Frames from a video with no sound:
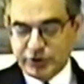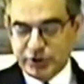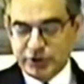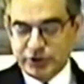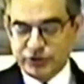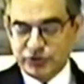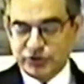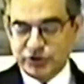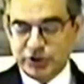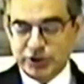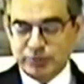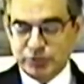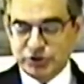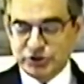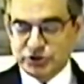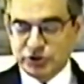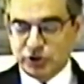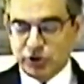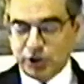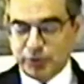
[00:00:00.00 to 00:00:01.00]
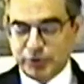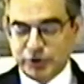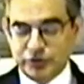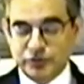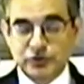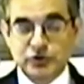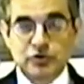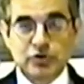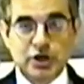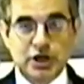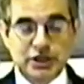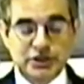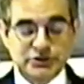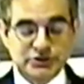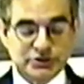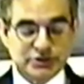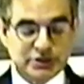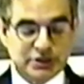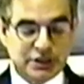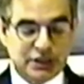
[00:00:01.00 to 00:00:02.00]
the Seamless Garment of
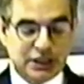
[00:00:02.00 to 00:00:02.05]
Christ,